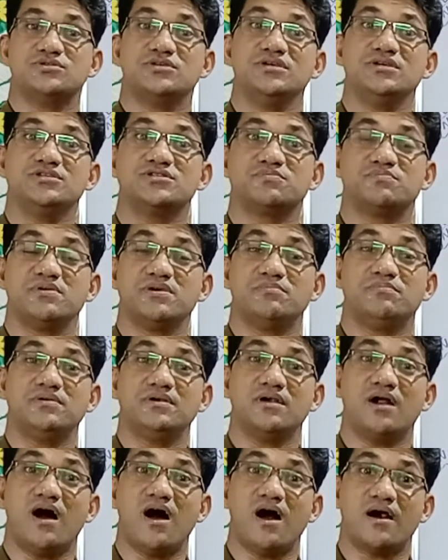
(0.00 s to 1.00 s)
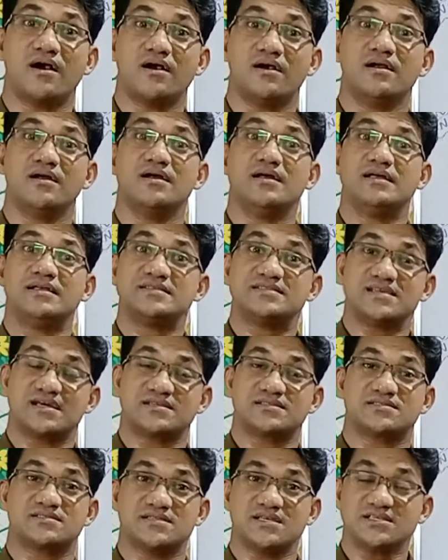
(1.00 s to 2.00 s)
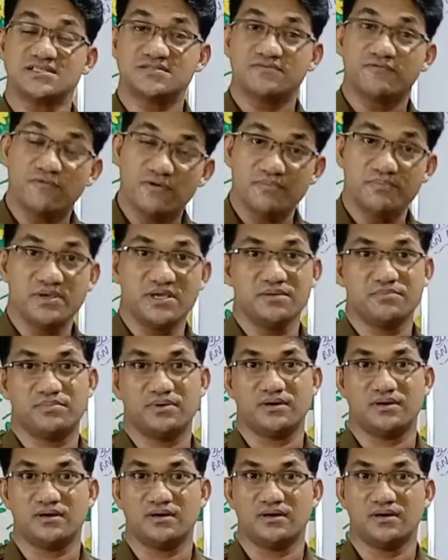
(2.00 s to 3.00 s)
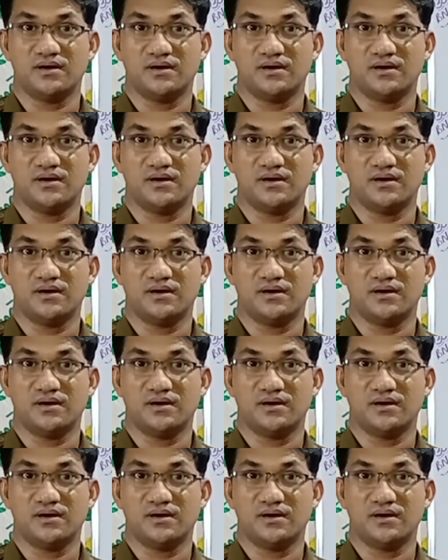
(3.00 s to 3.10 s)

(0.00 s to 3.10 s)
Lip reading: these people are successful people.